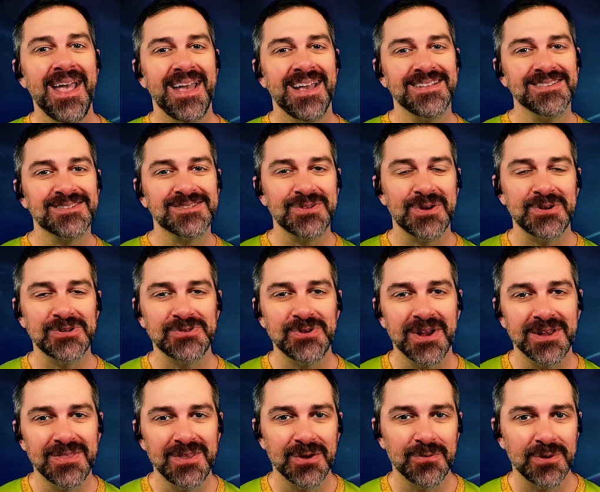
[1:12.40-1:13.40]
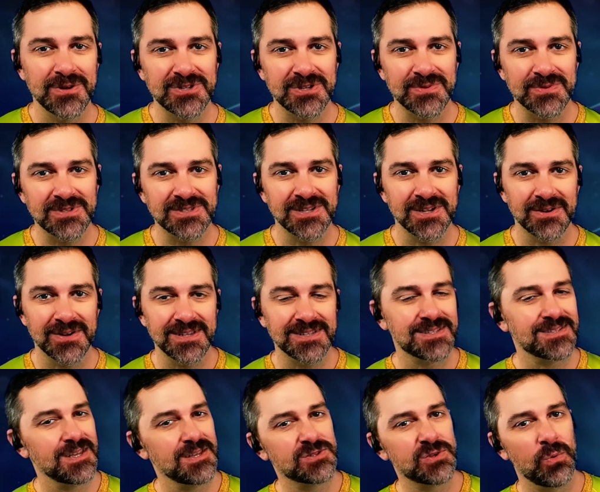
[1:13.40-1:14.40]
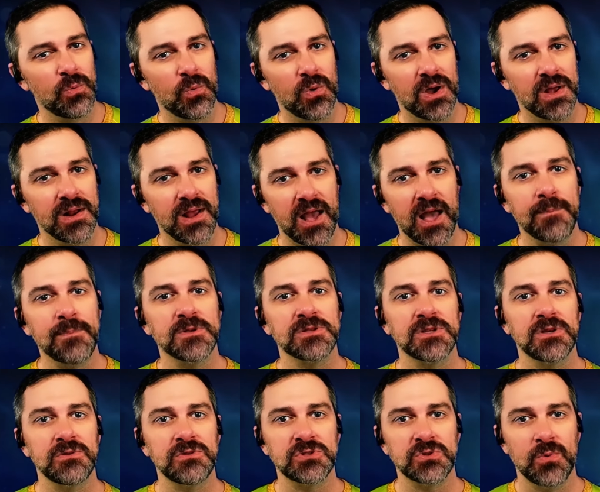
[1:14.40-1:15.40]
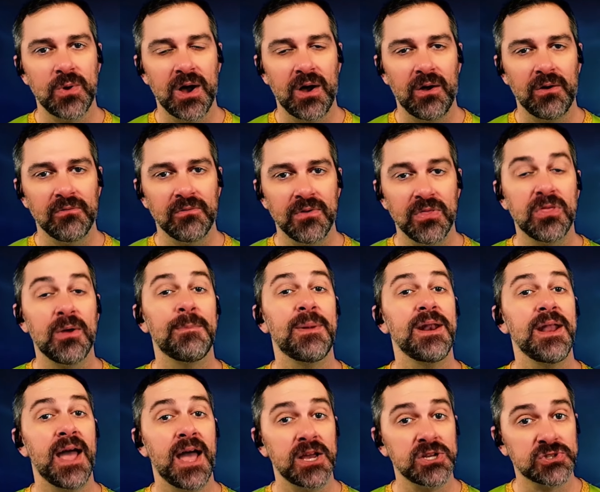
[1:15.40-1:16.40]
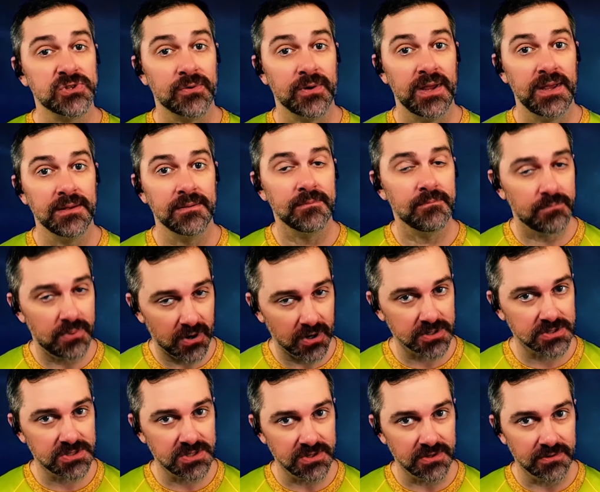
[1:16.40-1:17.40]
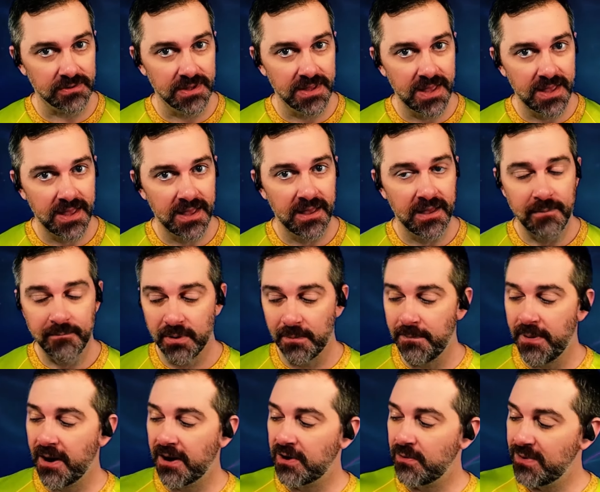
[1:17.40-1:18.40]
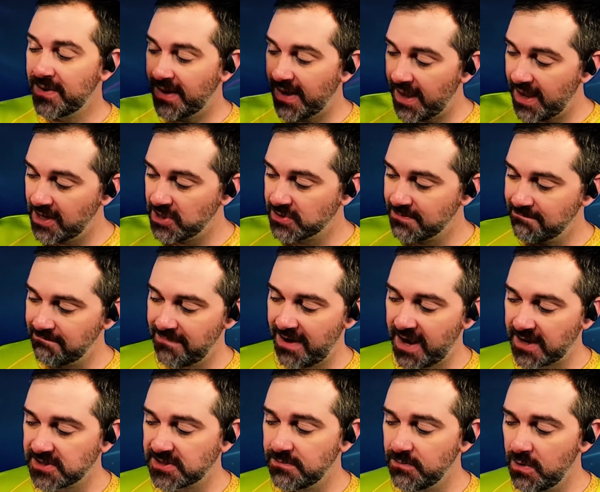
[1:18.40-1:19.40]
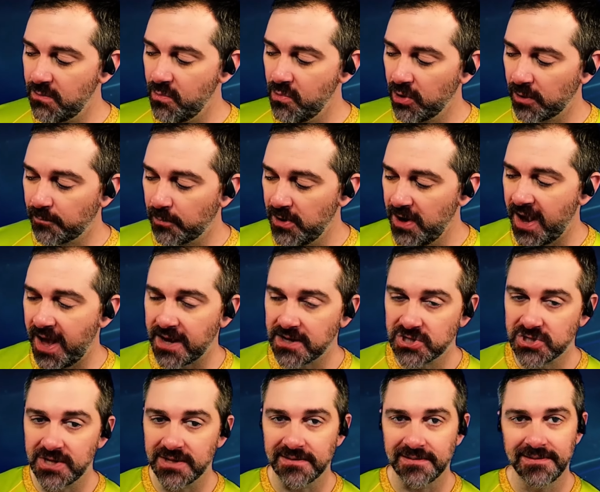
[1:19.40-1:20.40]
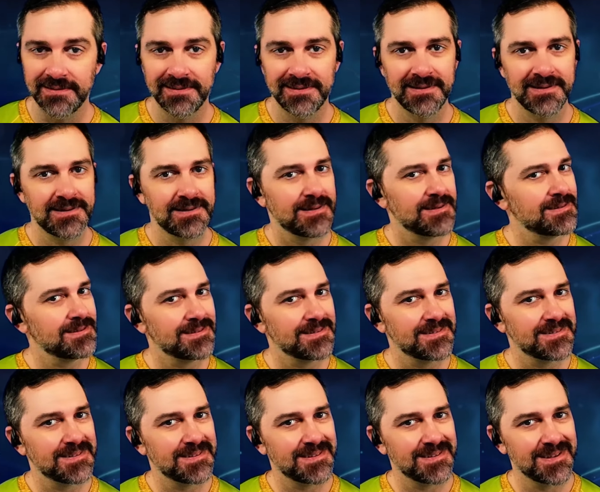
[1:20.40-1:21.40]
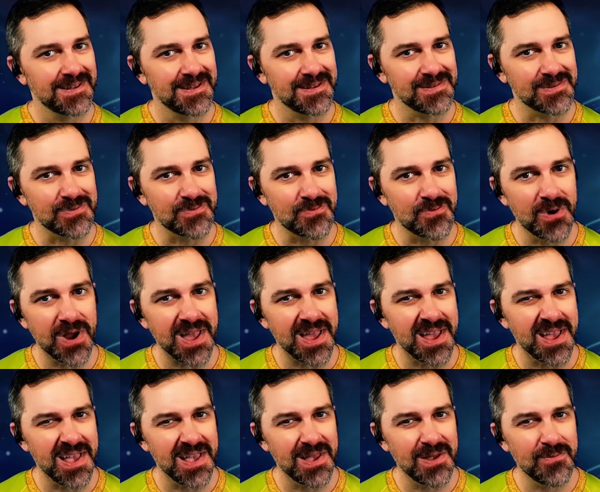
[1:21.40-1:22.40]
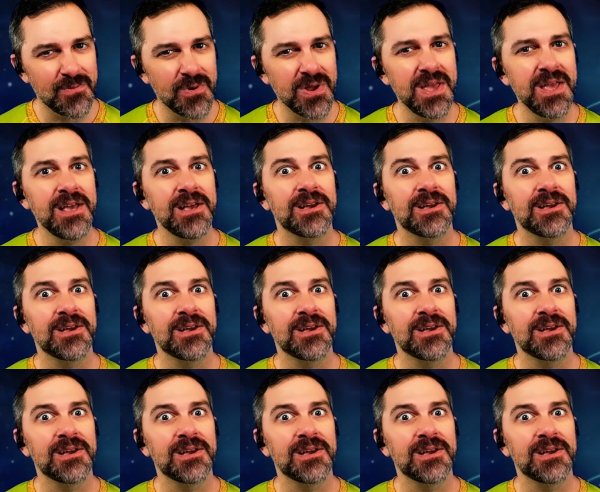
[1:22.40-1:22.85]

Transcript: in Star Trek, the original series, Season 1, Episode 12, The Menagerie, Part 2. Prepare to engage maximum warp reaction. And away we